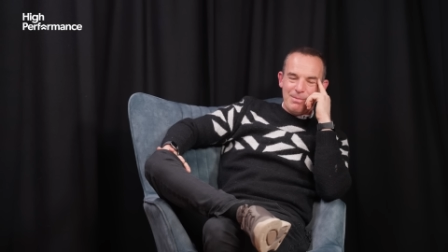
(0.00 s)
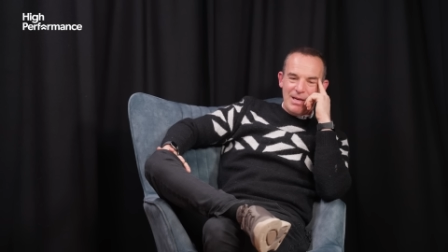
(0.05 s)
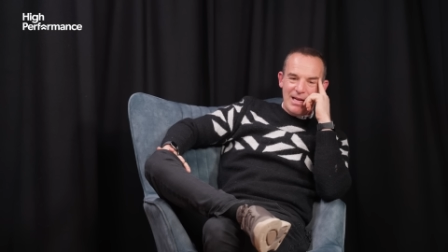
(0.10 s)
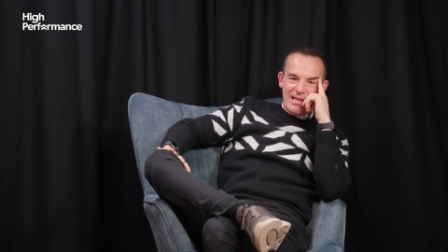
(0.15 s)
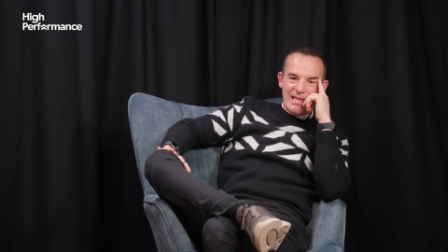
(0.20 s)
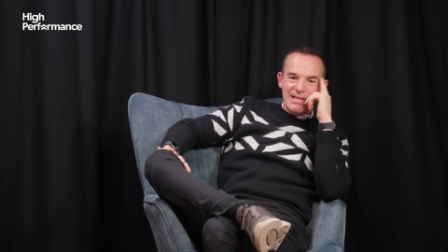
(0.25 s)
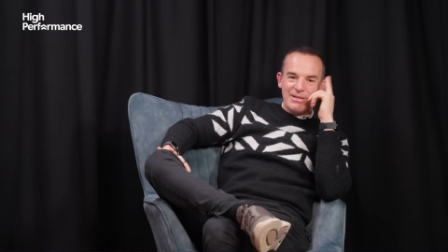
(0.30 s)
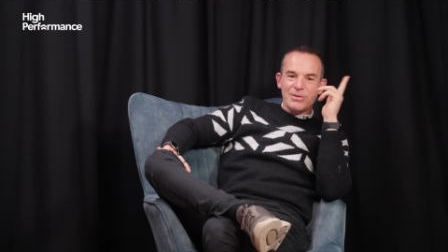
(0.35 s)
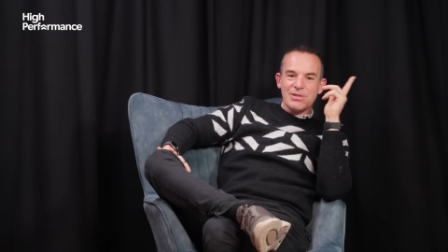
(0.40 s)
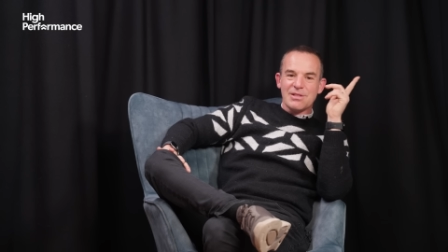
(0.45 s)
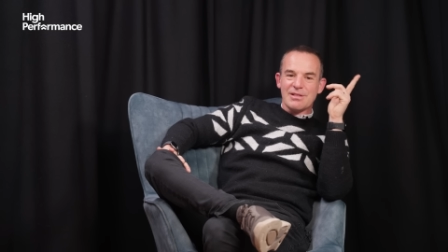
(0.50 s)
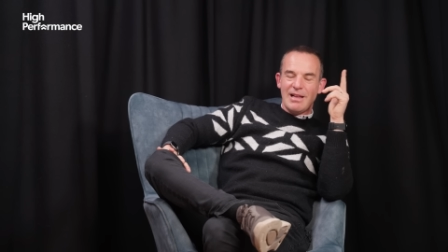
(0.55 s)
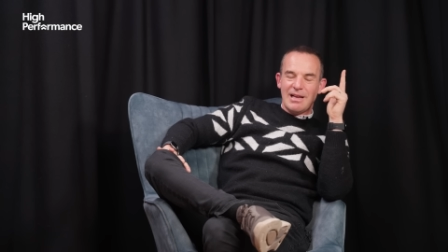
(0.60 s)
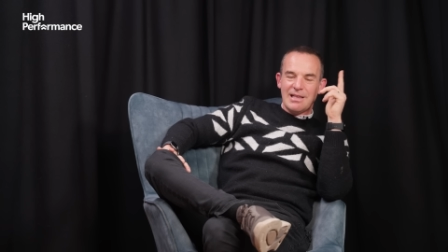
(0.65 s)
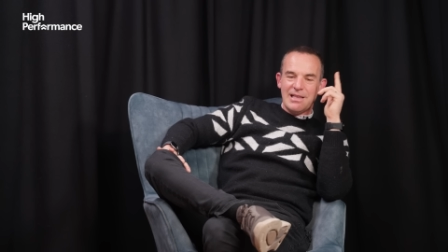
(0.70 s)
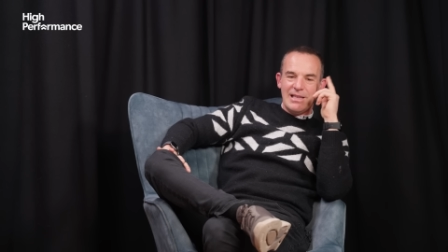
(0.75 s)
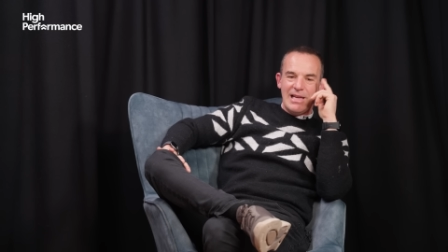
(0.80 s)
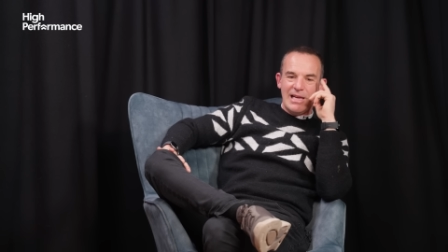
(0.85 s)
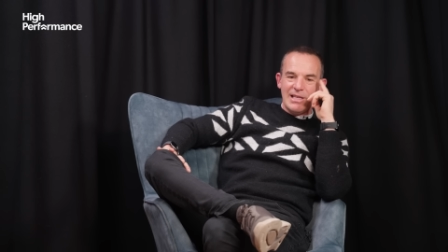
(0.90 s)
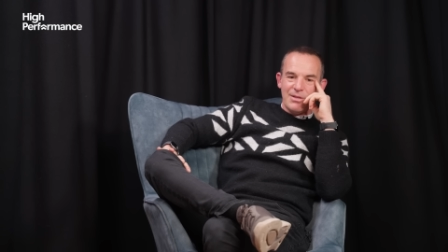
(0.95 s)
My, this was
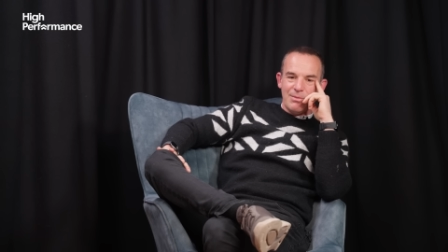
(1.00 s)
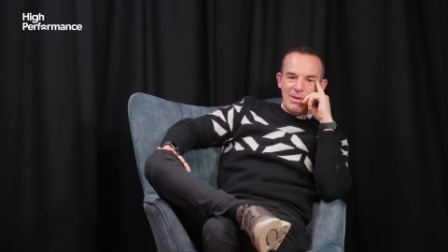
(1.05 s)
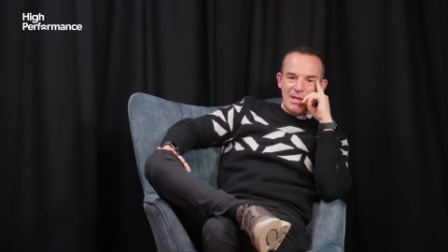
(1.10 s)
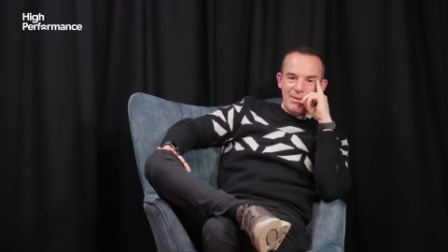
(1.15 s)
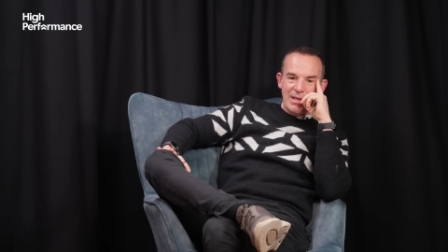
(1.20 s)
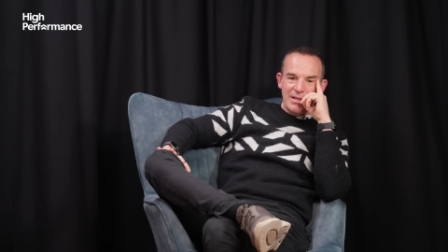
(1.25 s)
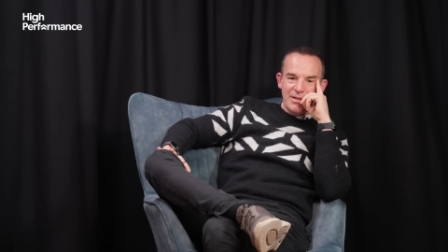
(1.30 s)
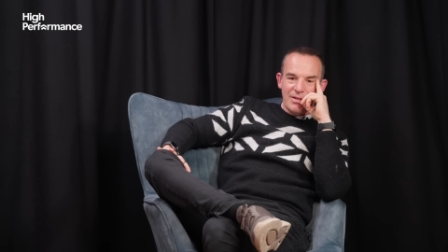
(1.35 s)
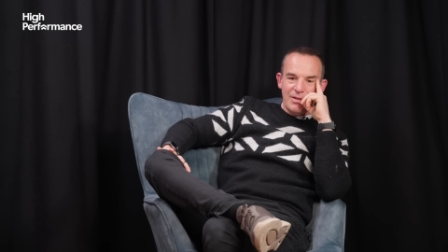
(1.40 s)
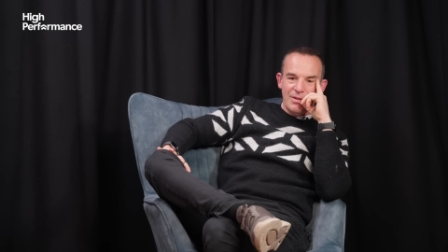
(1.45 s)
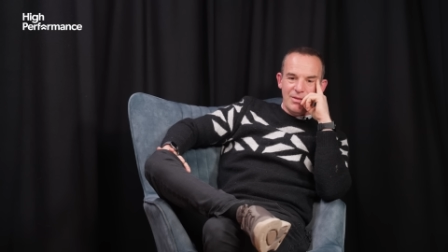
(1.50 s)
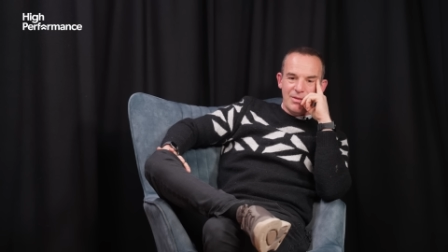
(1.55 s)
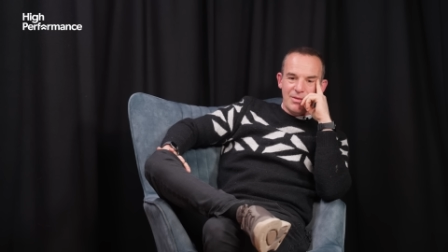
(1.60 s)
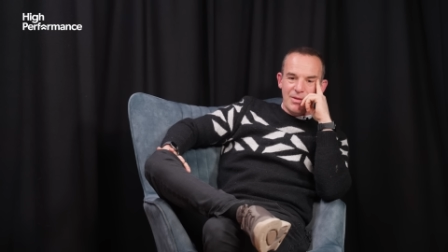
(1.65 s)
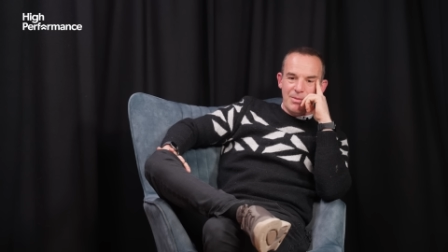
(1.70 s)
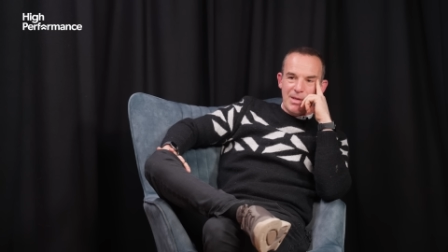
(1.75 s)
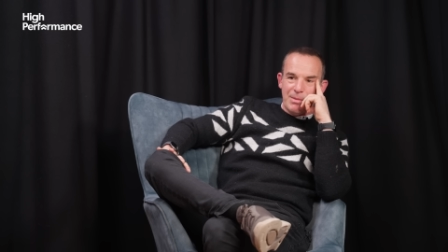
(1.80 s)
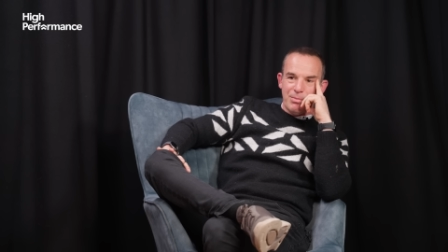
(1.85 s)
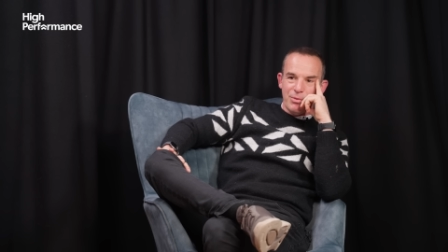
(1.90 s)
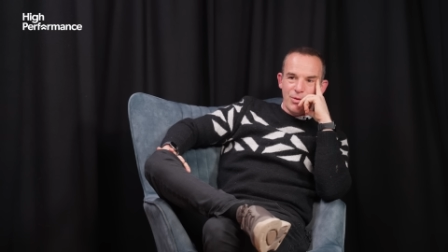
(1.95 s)
slightly later when I went to
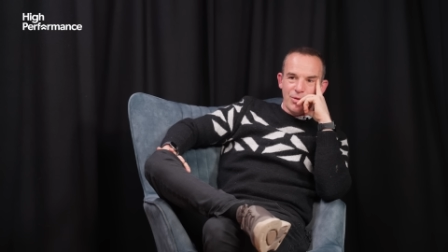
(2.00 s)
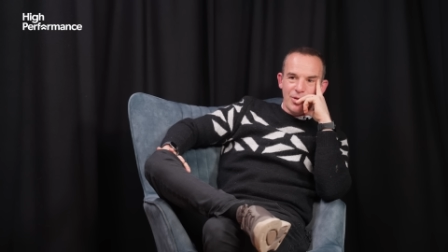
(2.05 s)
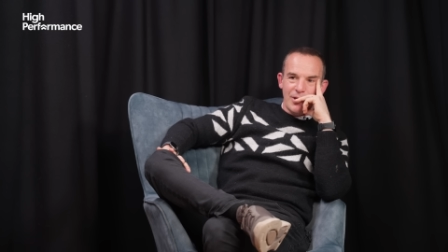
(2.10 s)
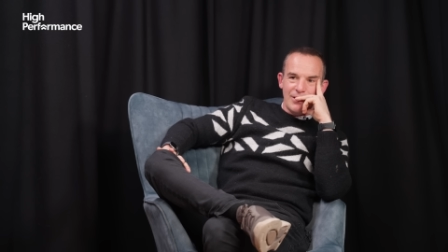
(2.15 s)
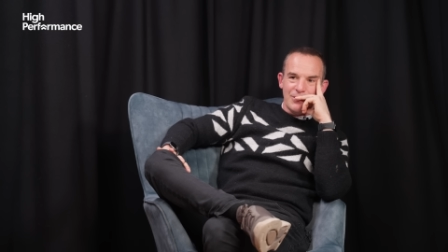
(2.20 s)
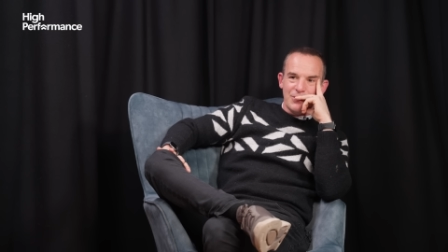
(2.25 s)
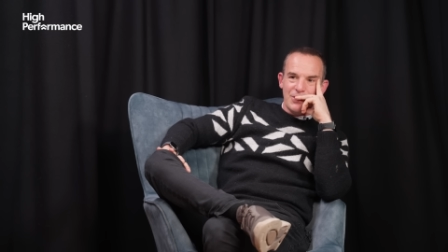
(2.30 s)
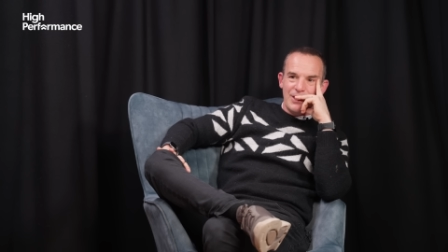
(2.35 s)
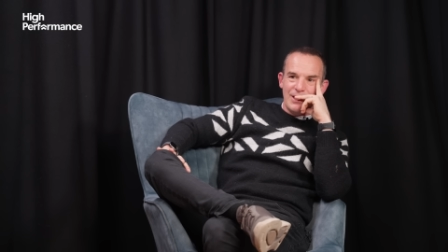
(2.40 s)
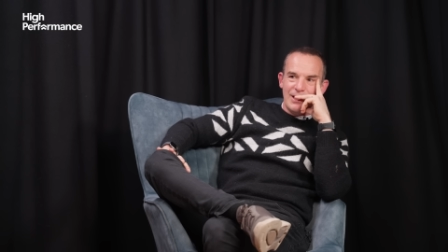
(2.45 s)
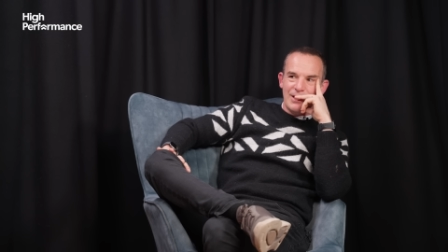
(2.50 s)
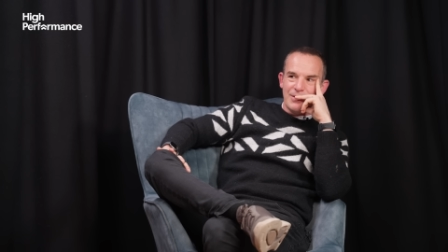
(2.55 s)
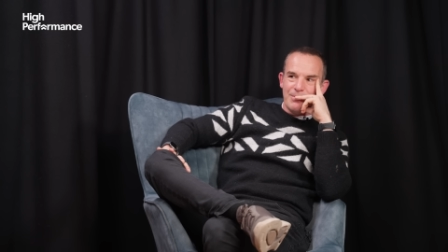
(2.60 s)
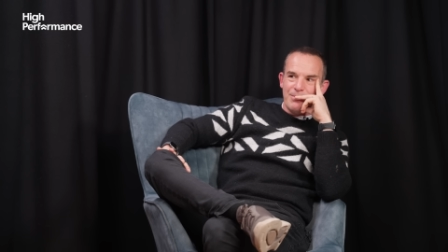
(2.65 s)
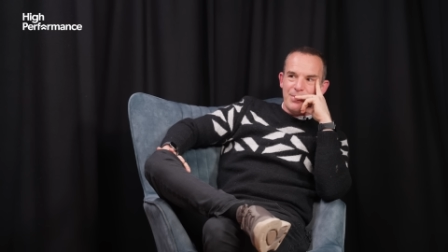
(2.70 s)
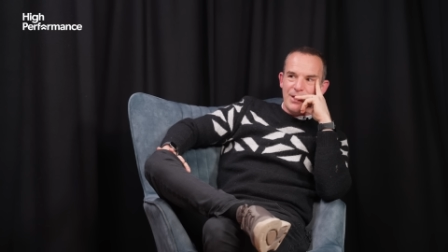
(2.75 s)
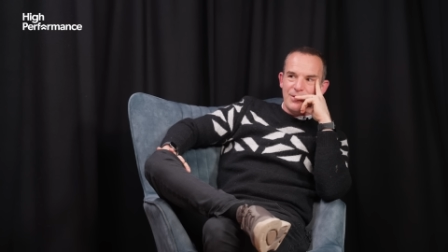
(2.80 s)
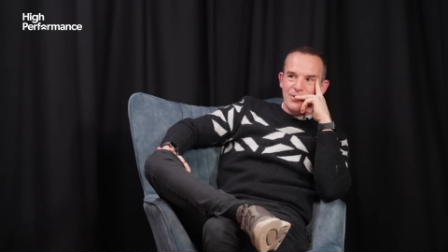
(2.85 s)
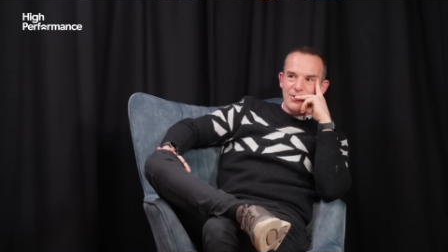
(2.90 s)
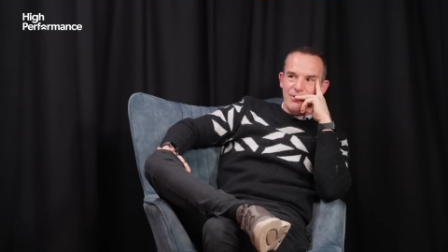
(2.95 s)
do my broadcast journalism
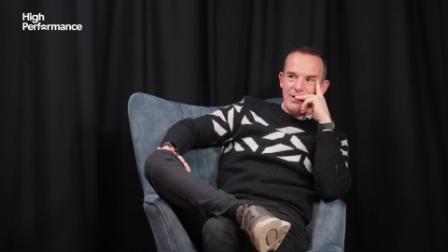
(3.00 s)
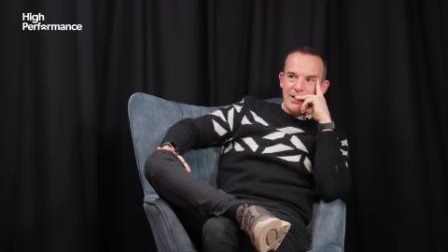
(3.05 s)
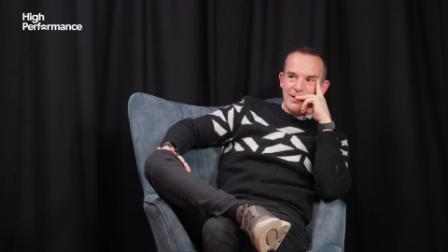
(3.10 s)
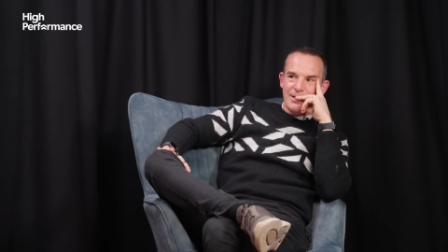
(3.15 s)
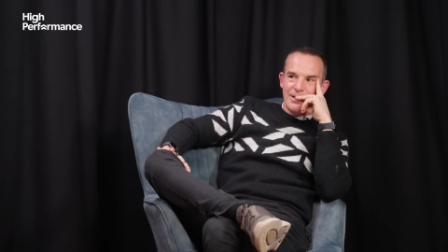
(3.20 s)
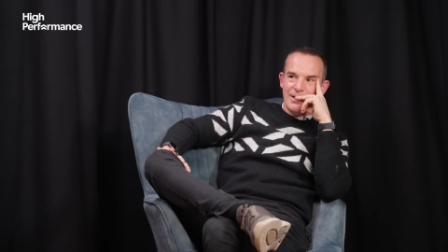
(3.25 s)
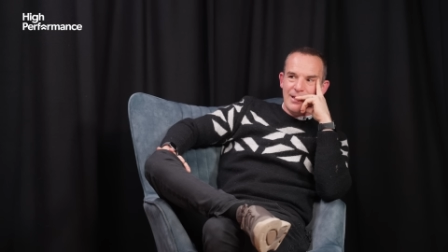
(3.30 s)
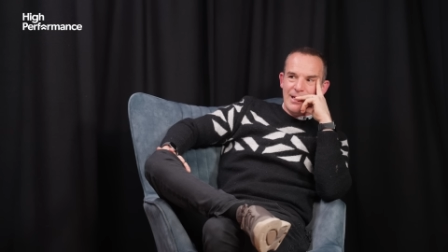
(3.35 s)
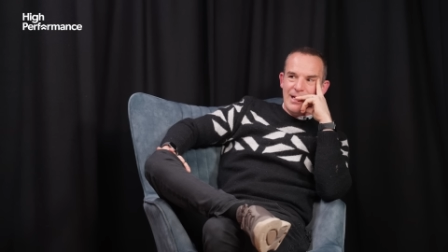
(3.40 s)
postgrad,